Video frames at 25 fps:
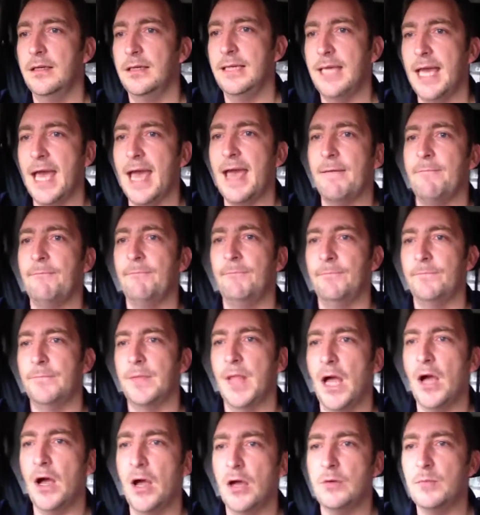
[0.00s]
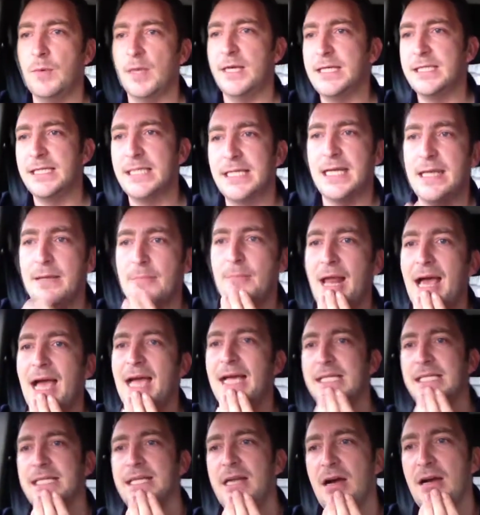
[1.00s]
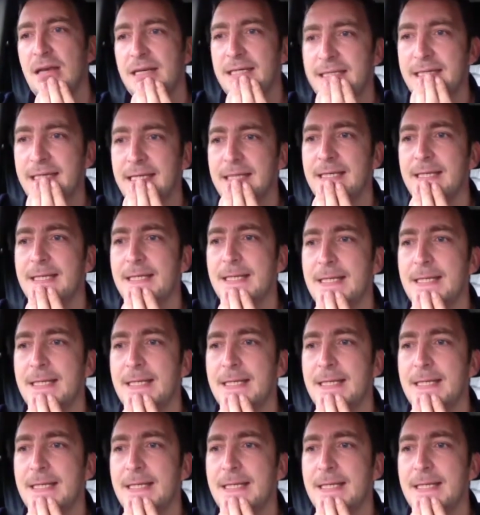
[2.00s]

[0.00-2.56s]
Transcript: yeah, I went to see him last night.